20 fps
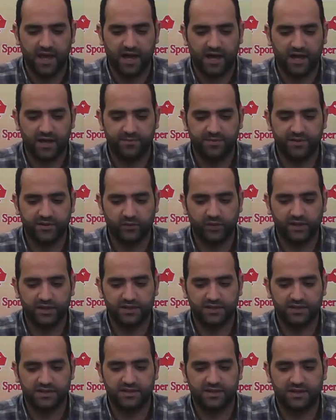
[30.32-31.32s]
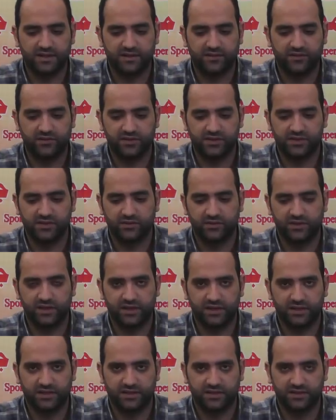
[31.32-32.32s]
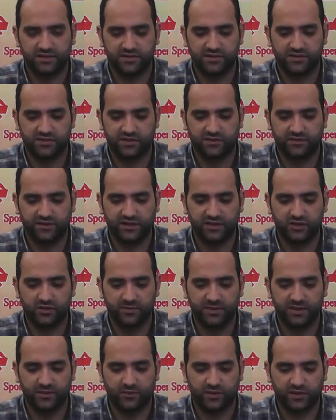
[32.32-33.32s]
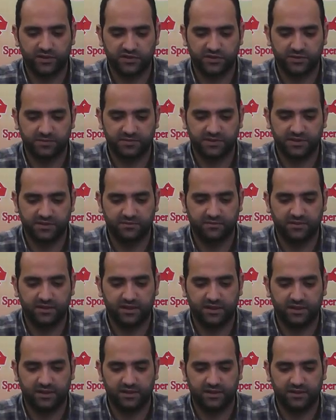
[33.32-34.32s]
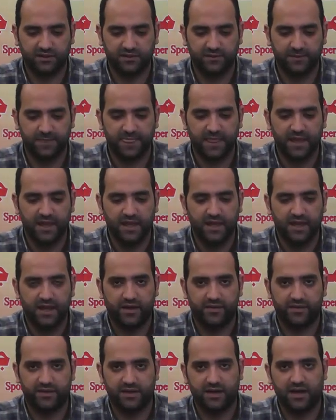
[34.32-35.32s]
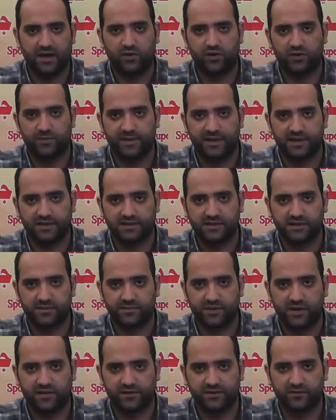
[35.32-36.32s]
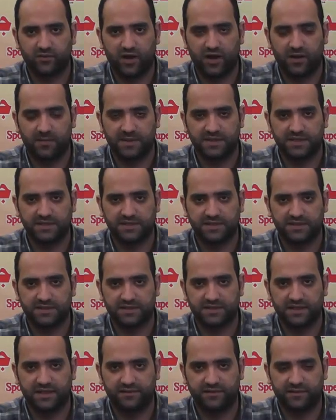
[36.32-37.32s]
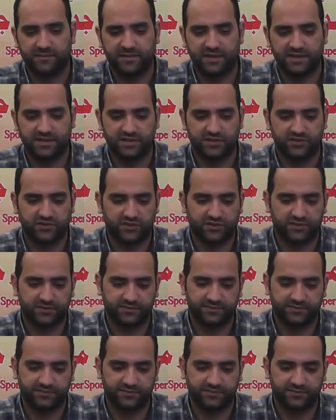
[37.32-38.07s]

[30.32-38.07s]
I bear witness that there is no God deserving to be worshipped but Allah, and that our Master Prophet Muhammad is his slave and messenger.